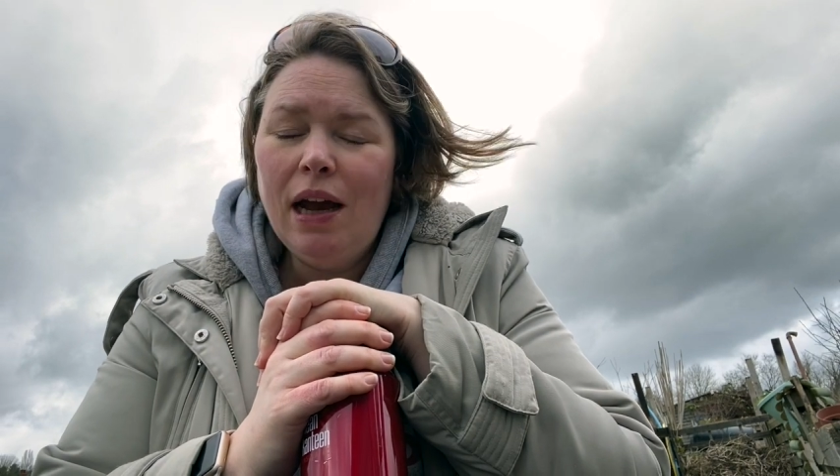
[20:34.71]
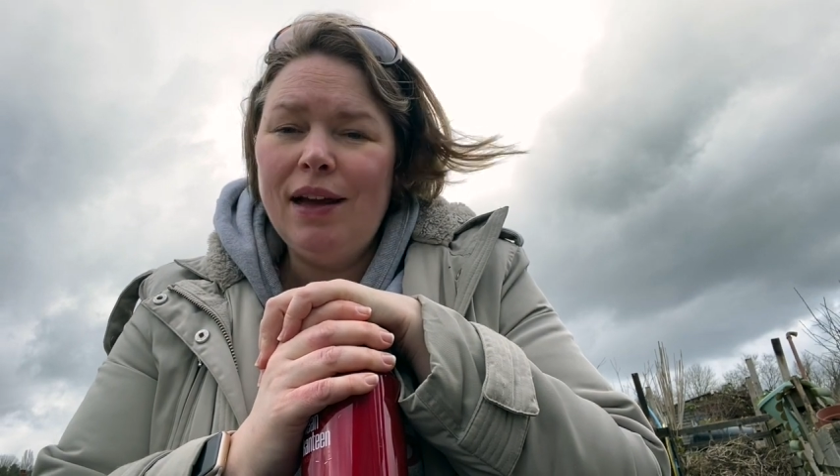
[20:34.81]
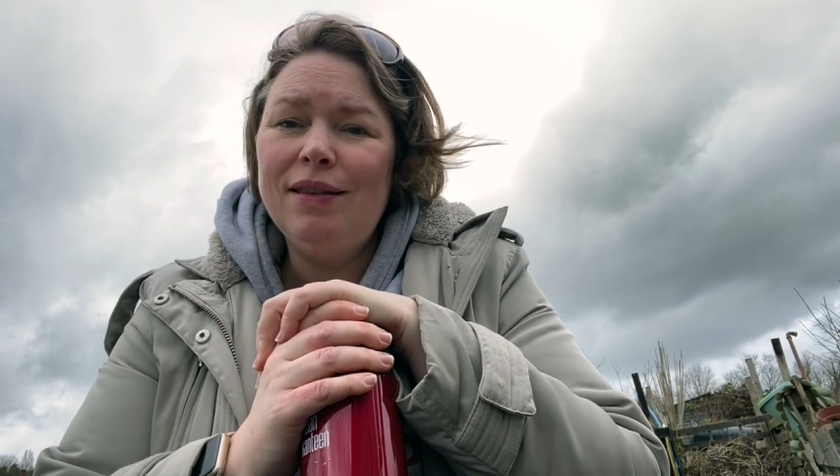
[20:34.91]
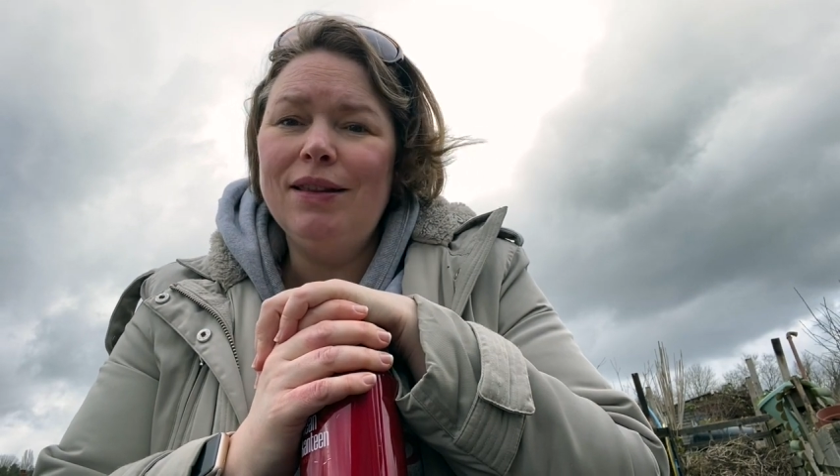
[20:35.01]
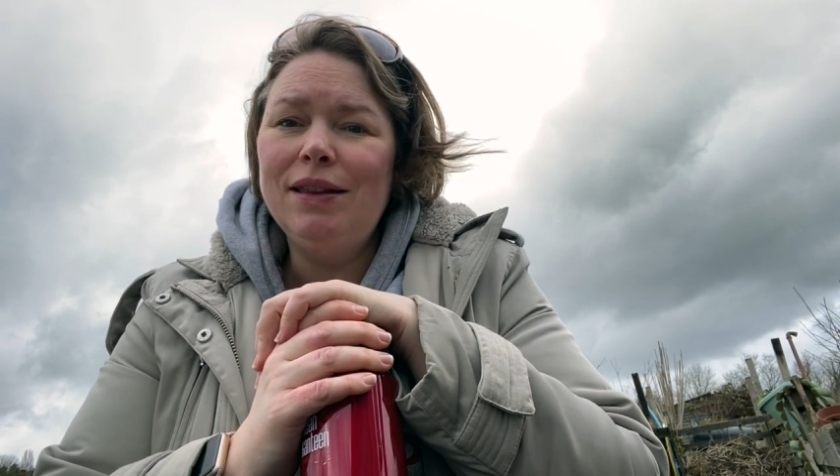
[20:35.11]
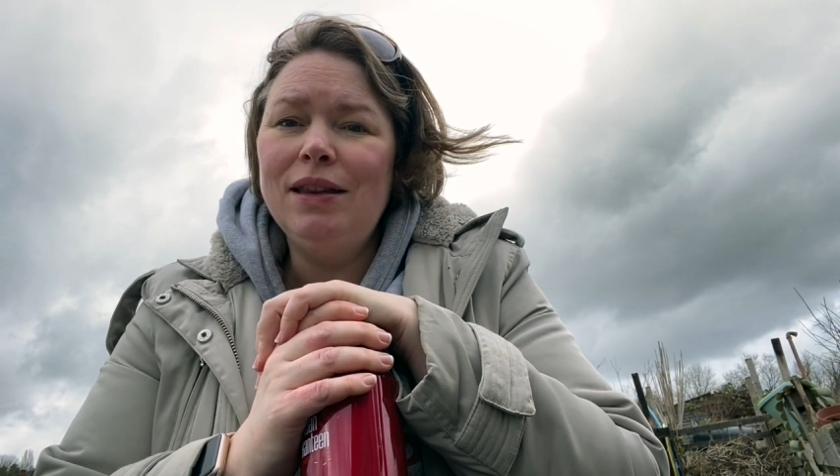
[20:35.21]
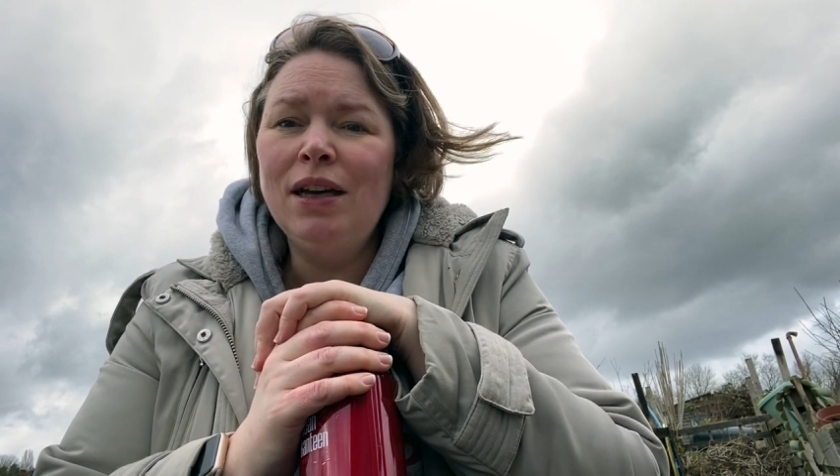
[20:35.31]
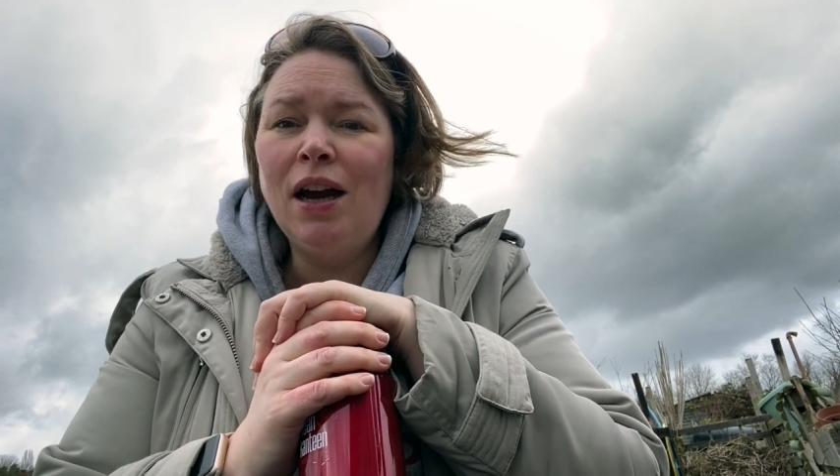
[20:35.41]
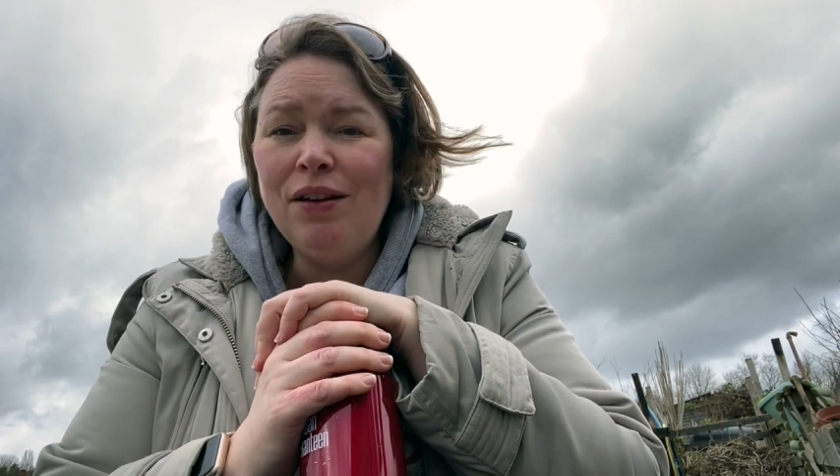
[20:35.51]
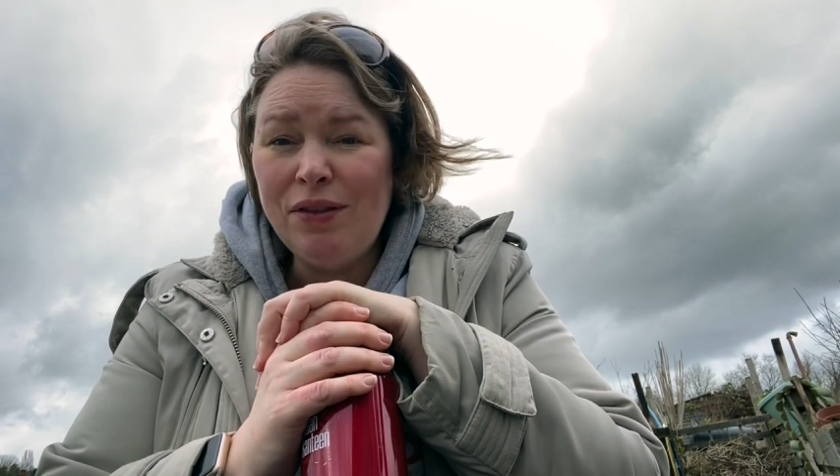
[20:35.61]
and
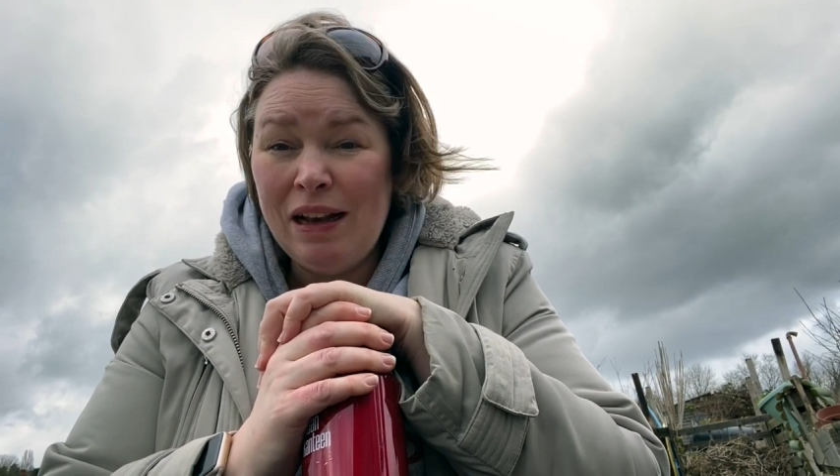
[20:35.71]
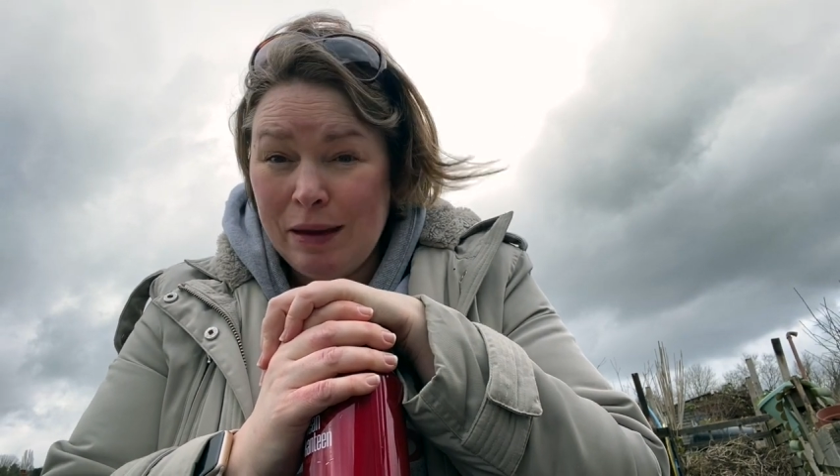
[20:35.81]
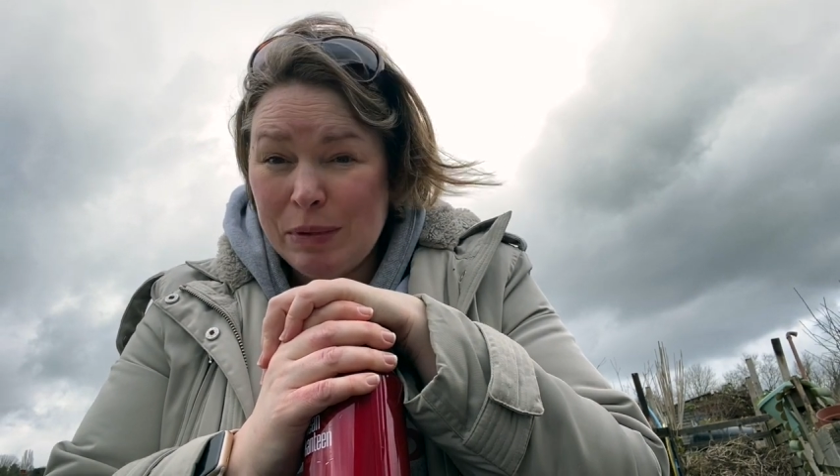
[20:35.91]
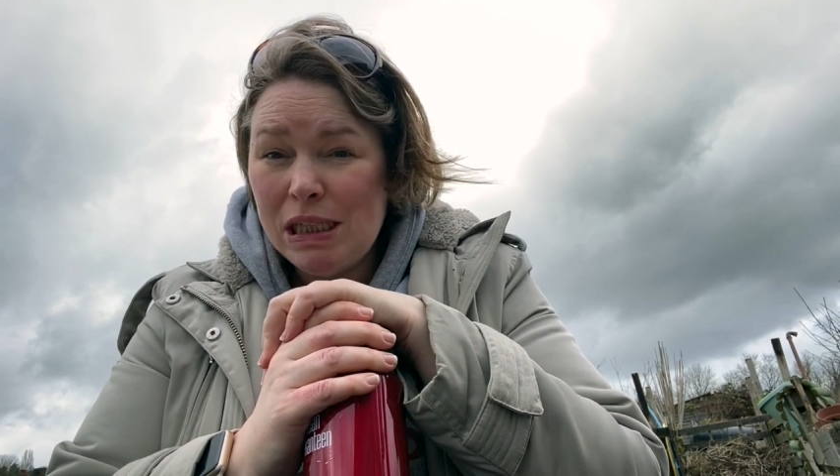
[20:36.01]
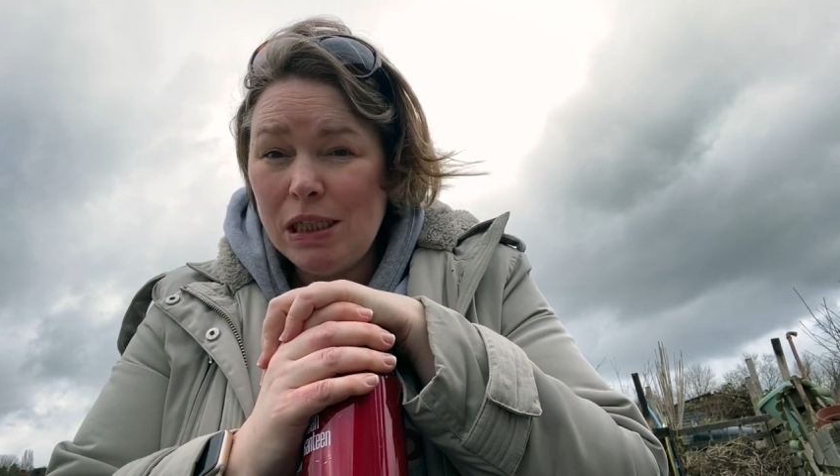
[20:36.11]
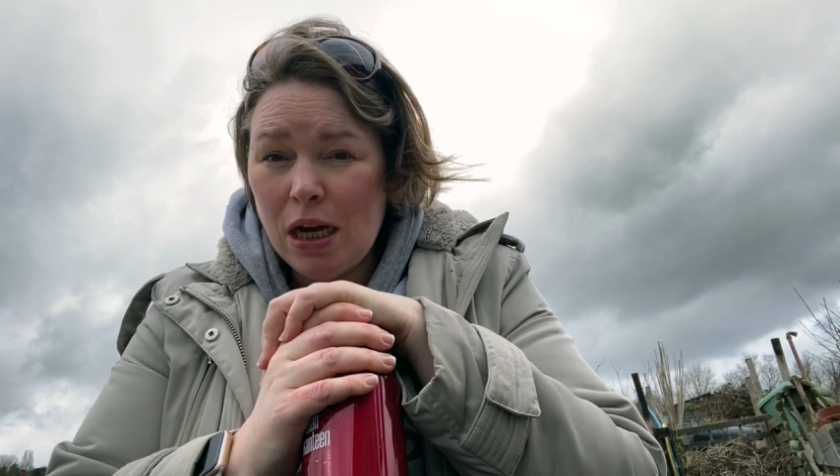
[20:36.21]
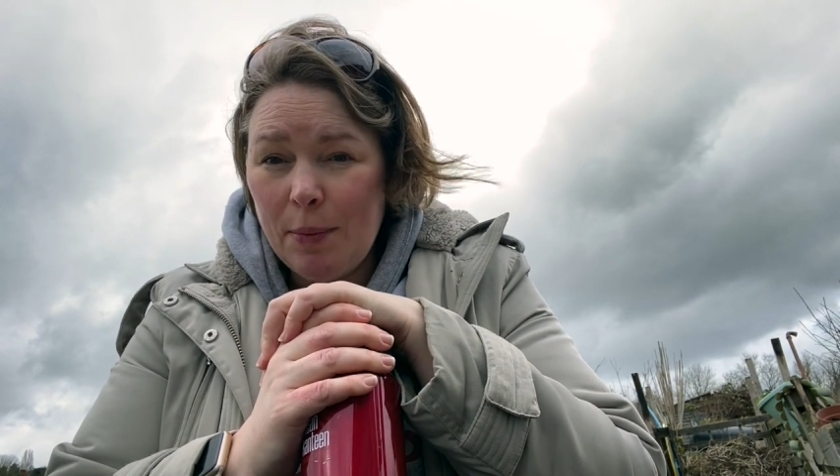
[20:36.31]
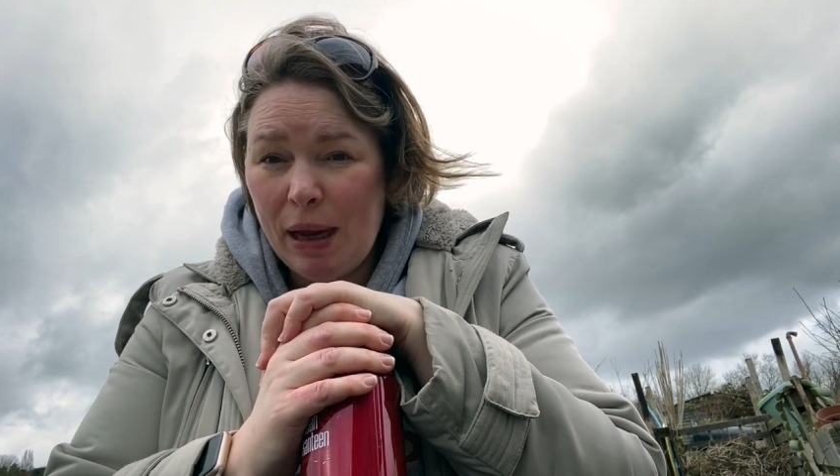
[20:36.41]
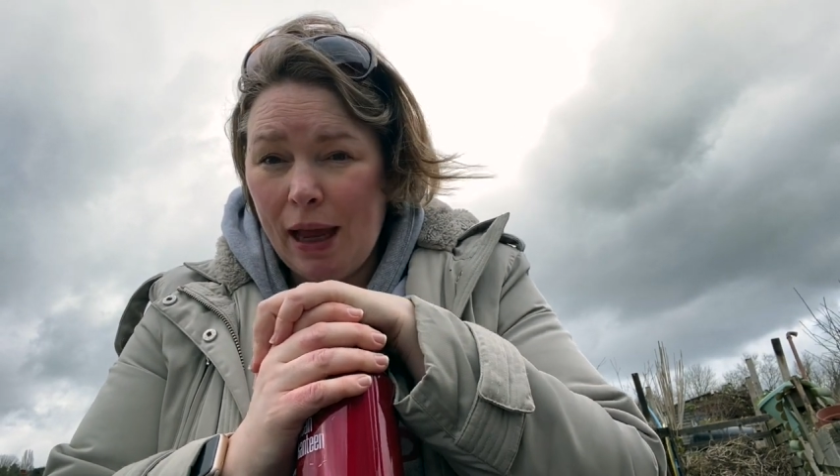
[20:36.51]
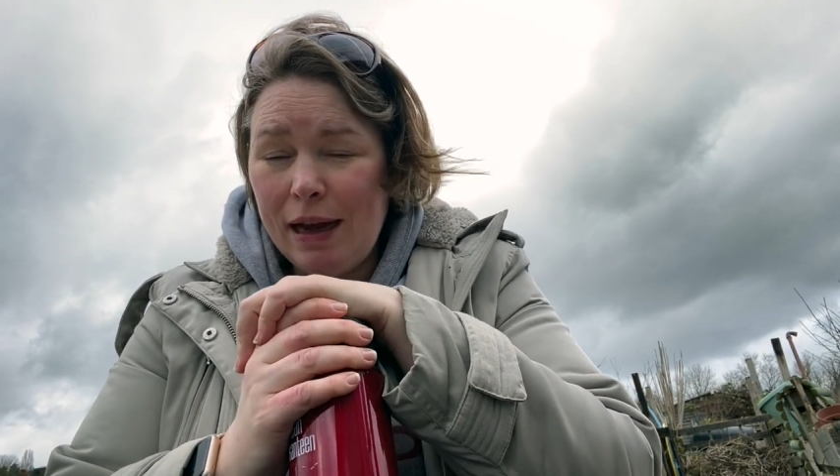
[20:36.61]
the kind of the limited
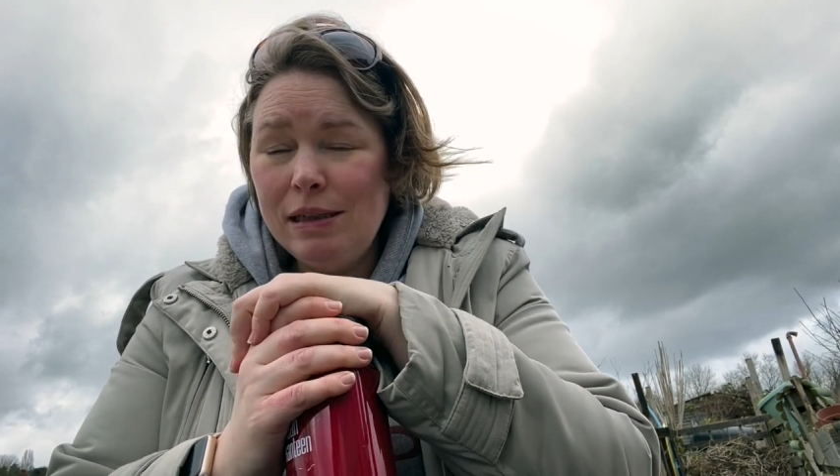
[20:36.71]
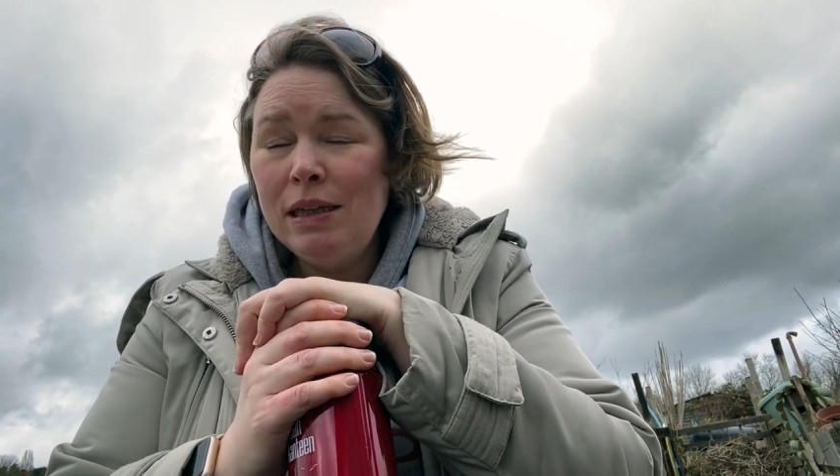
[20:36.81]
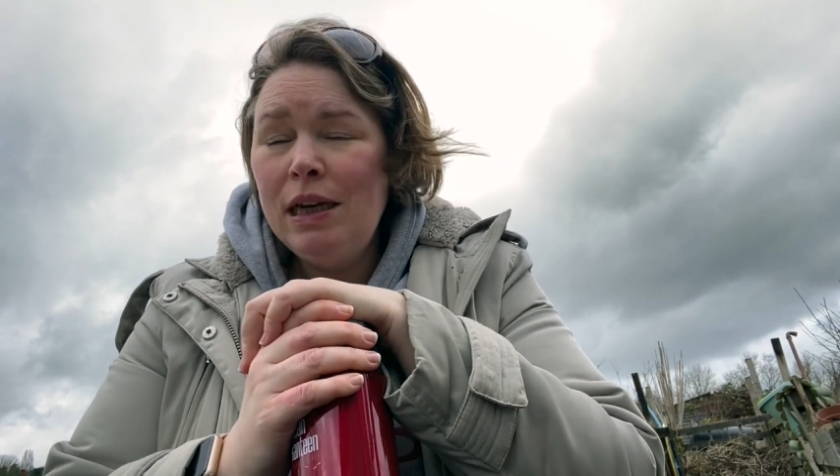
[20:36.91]
time I had.